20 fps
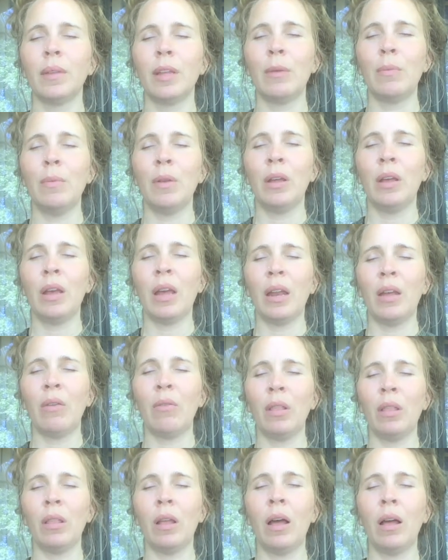communicating
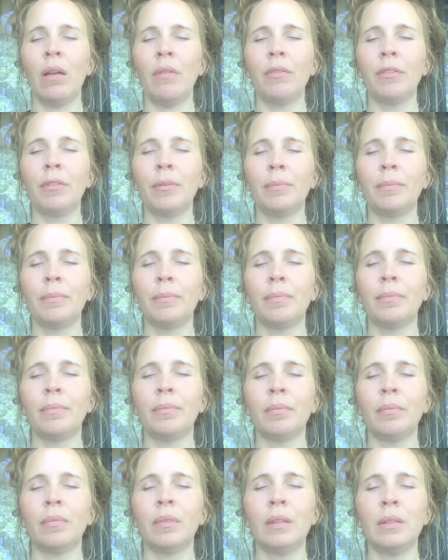with love,
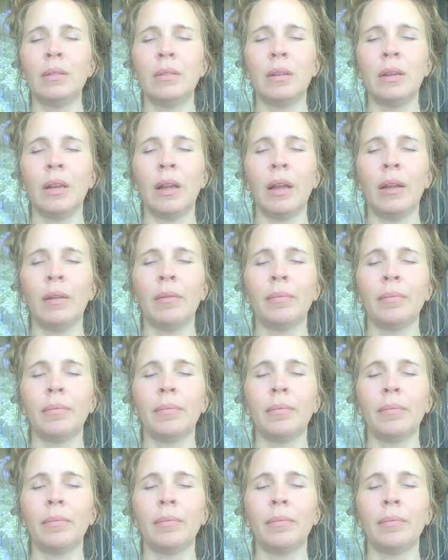listening.